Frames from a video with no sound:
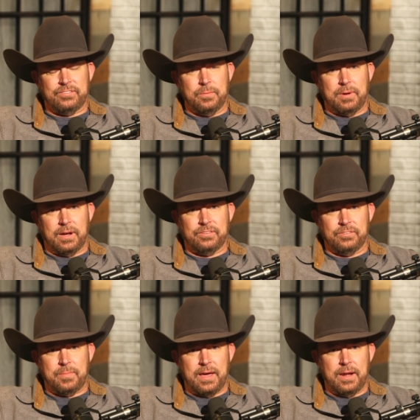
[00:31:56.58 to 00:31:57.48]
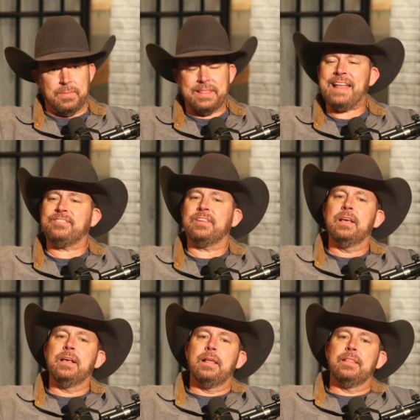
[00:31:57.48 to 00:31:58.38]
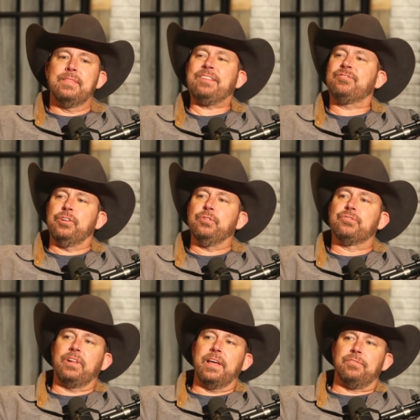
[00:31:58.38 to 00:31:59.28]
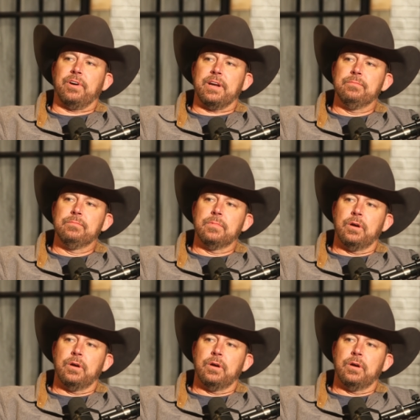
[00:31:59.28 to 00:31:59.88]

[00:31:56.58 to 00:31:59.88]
soapboxes about it. But that's that's the new slavery.